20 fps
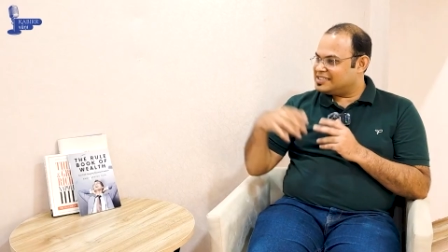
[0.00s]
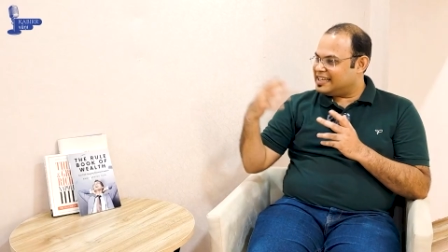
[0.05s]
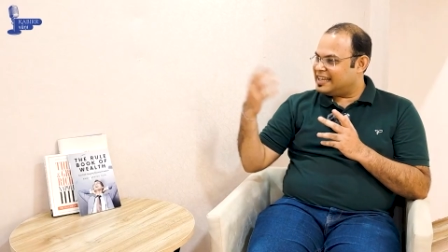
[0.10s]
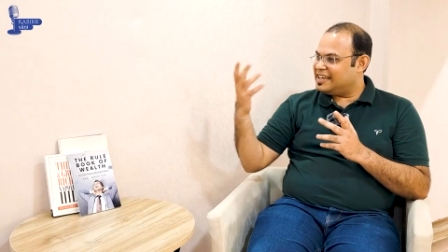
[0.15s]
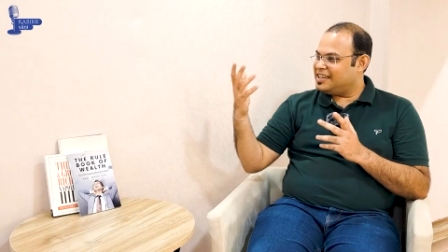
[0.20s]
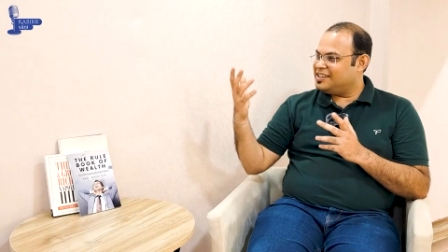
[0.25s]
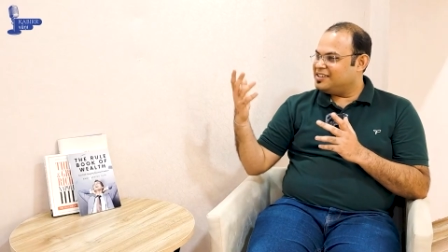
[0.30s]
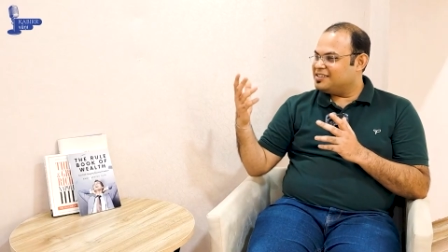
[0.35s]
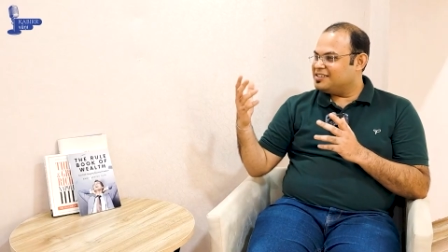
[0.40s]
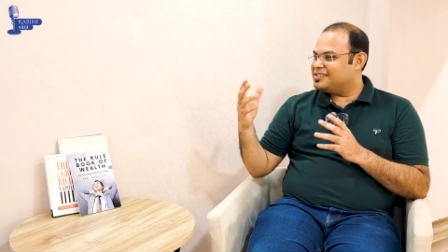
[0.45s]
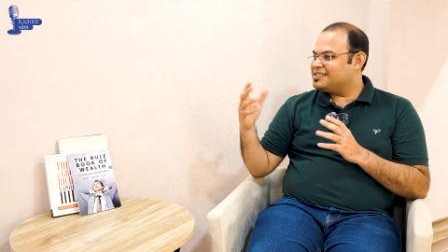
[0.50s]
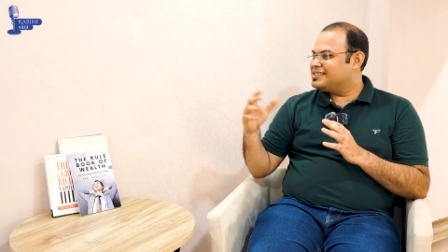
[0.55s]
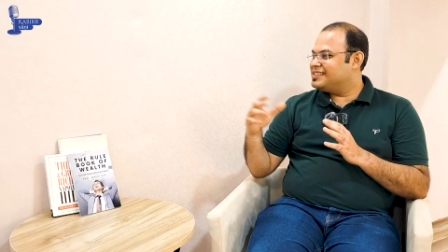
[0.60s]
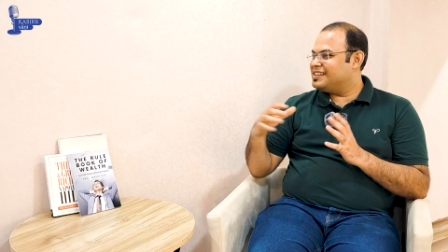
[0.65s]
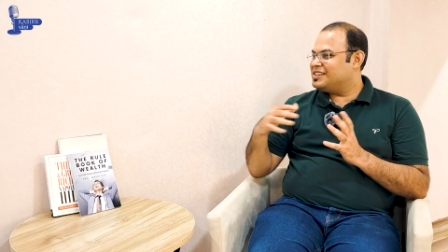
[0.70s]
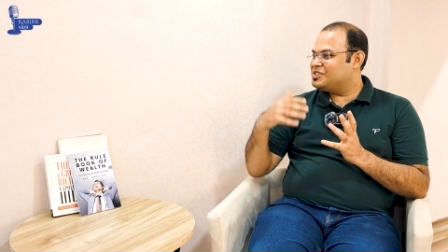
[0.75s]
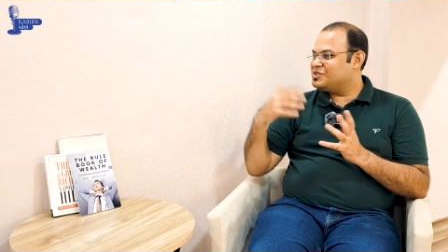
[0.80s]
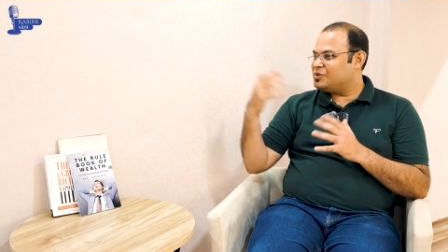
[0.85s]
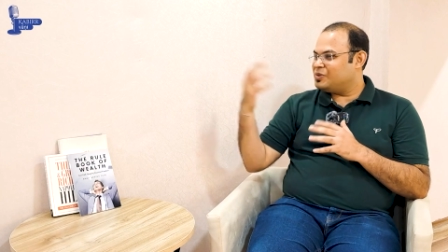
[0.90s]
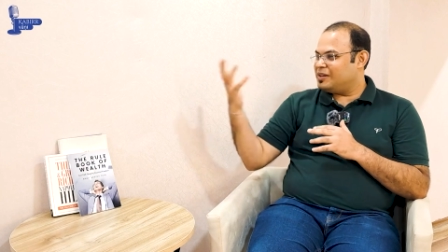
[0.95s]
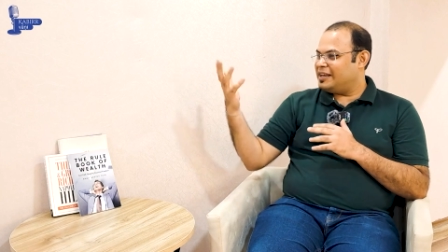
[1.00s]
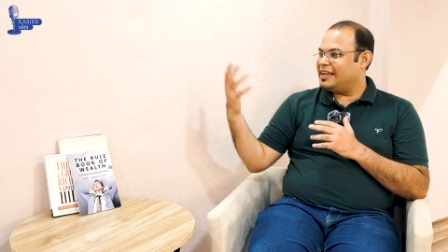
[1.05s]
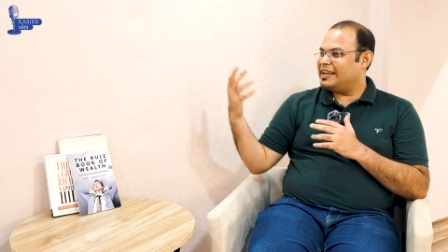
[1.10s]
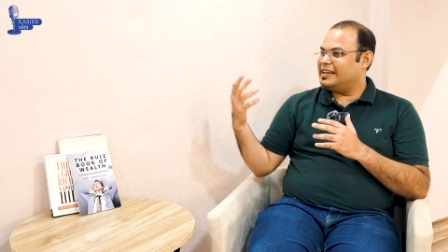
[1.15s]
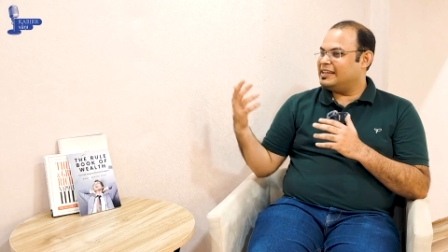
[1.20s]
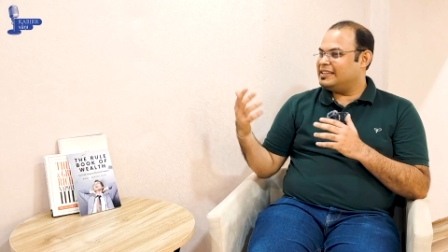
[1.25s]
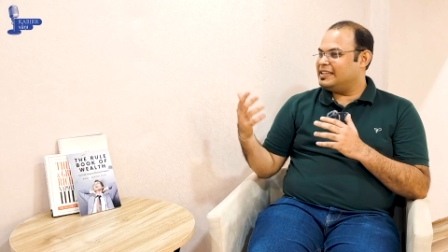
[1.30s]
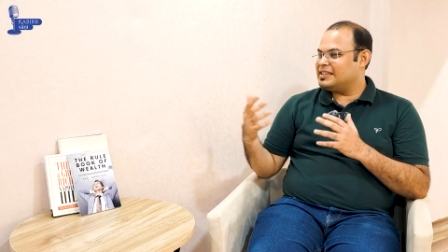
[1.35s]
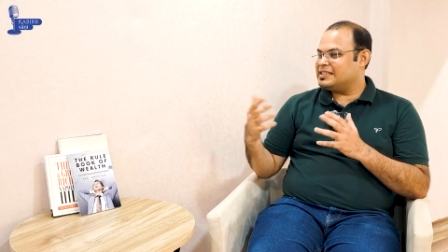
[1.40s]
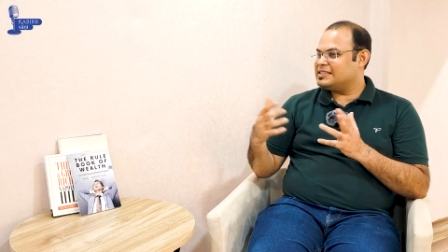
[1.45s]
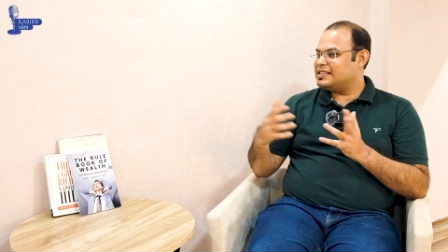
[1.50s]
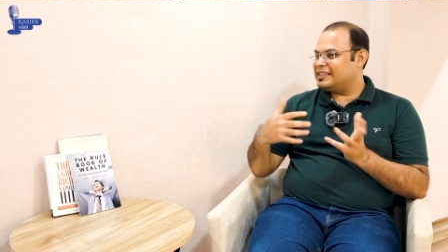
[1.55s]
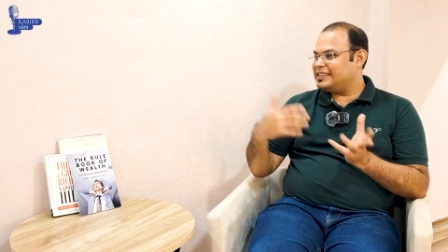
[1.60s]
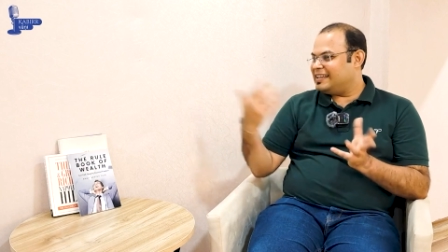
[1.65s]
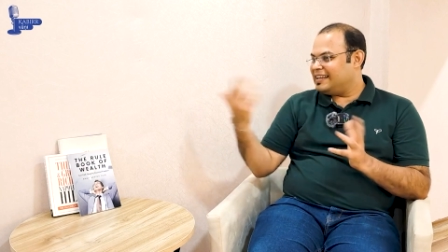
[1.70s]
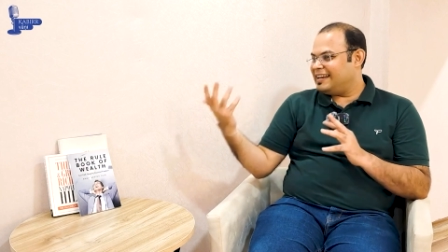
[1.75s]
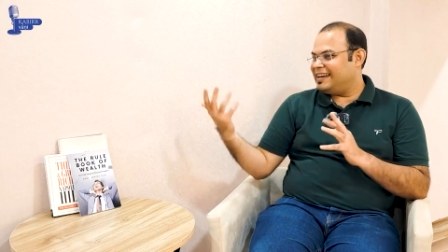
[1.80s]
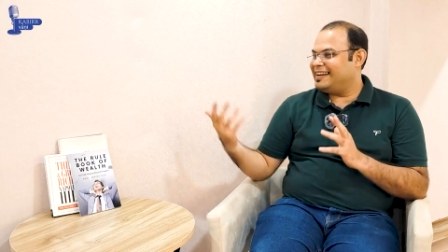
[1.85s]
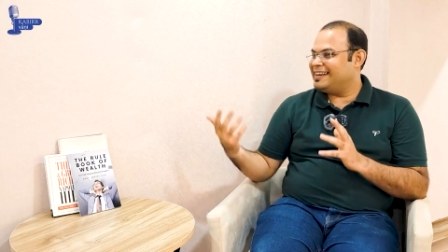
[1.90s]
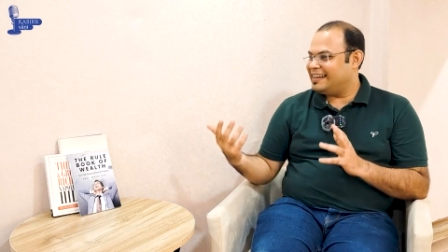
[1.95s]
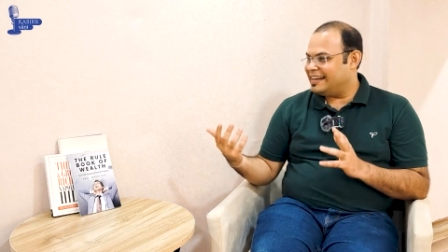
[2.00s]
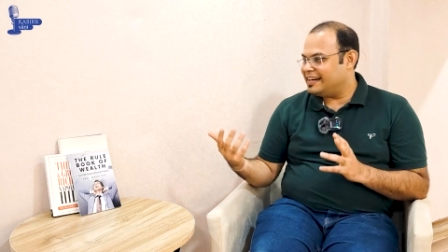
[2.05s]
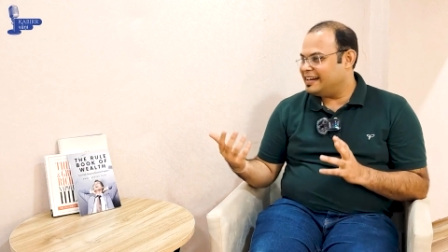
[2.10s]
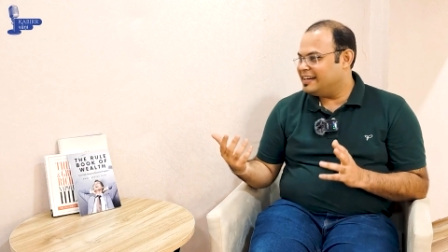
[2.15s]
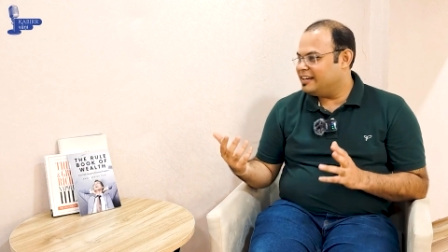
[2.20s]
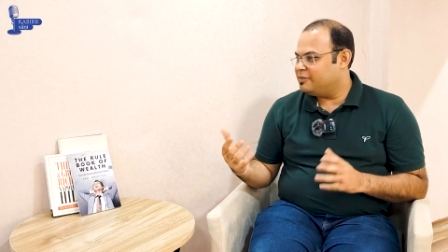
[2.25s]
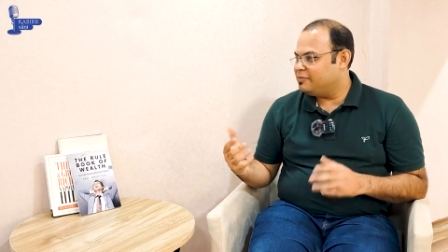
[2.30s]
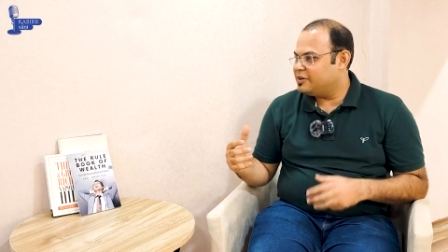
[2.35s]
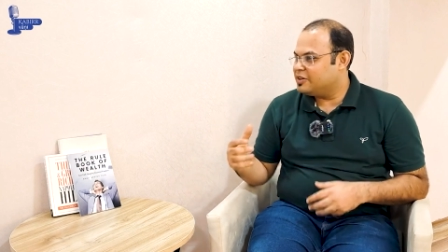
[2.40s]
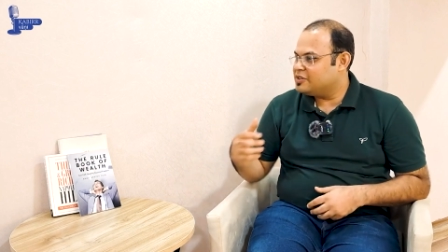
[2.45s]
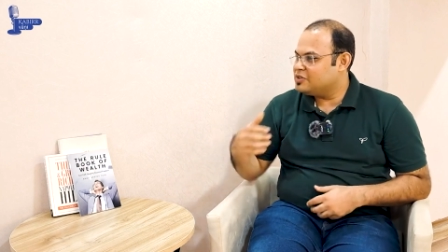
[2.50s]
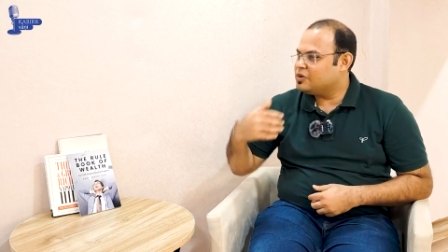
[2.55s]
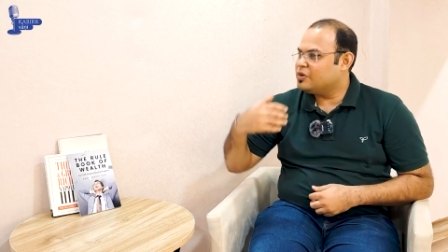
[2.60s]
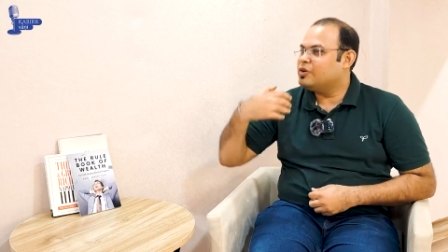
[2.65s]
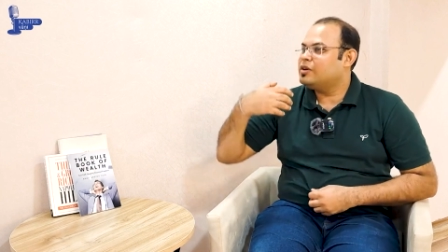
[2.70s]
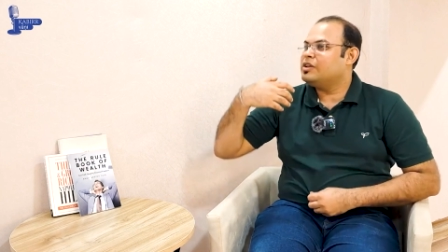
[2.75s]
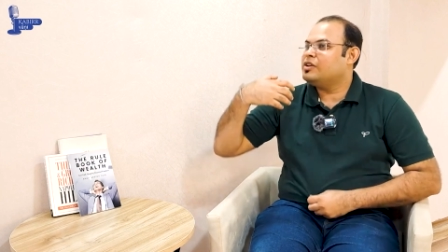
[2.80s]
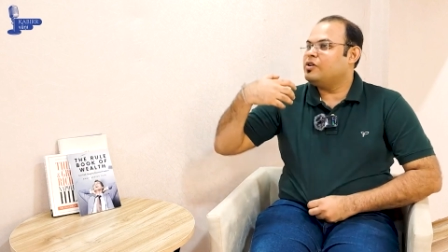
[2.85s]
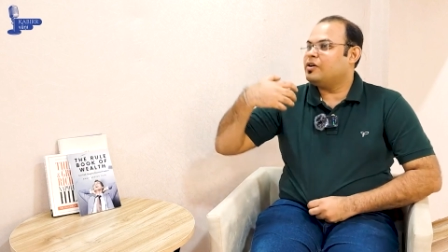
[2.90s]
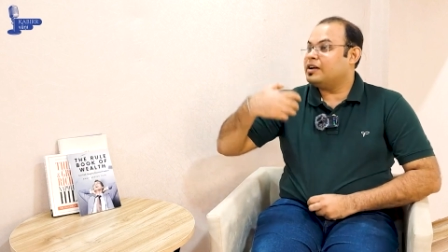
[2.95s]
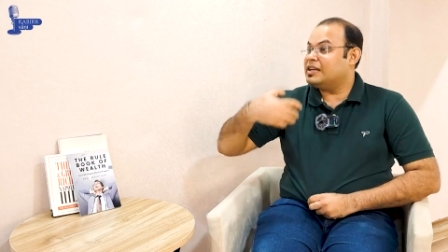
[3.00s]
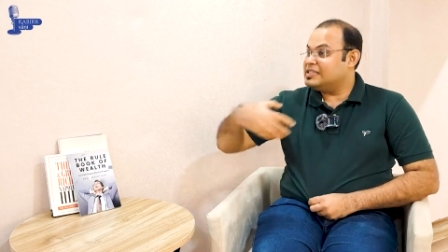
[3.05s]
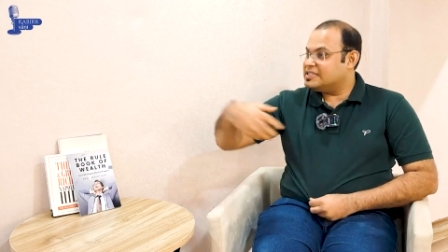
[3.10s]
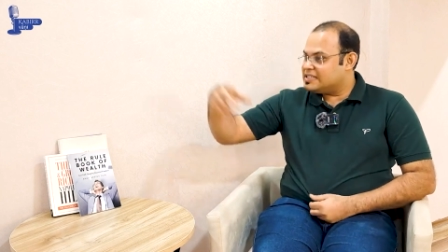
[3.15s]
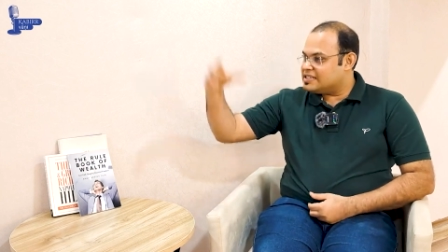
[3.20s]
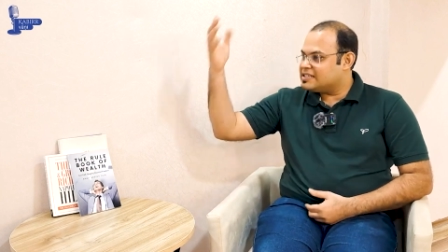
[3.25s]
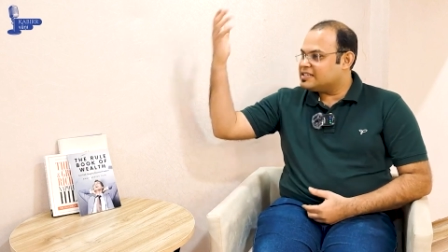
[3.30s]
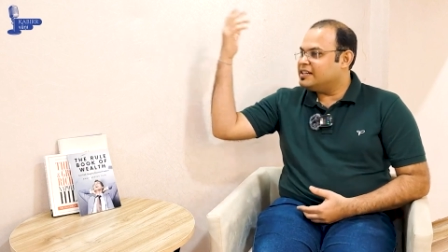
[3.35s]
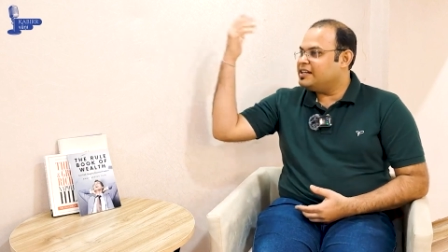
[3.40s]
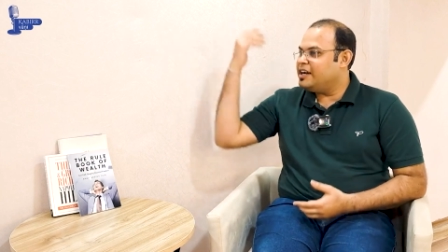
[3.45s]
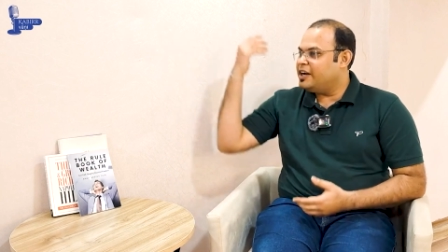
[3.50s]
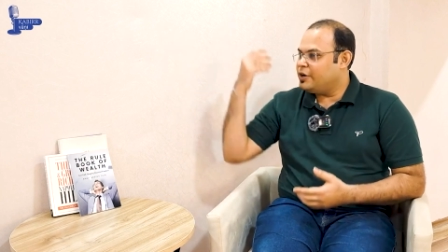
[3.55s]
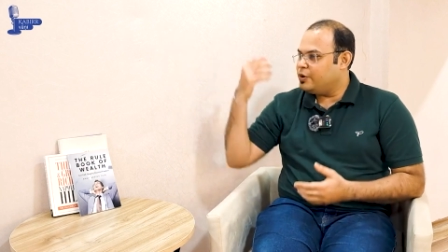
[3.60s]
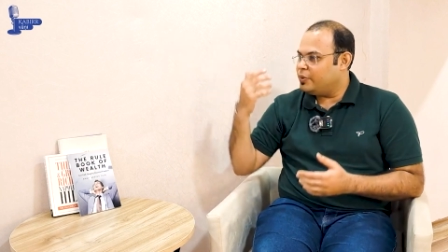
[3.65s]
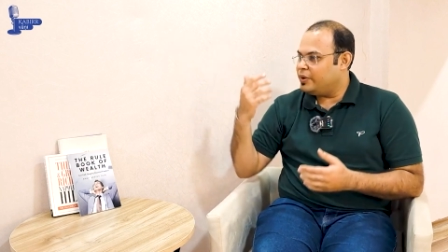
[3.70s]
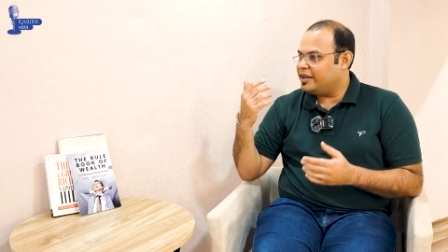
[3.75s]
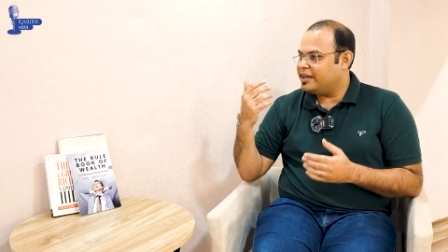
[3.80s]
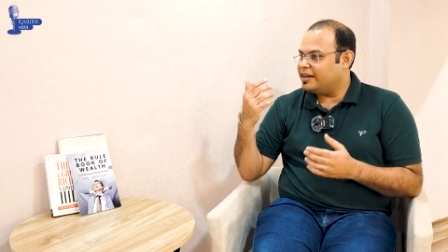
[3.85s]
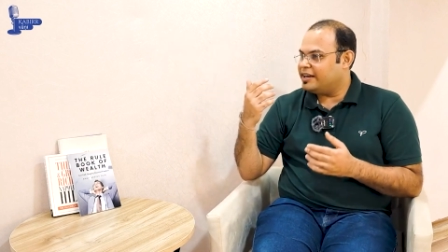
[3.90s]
10 years, there is no negative, there is nothing like negative, because you're consistently doing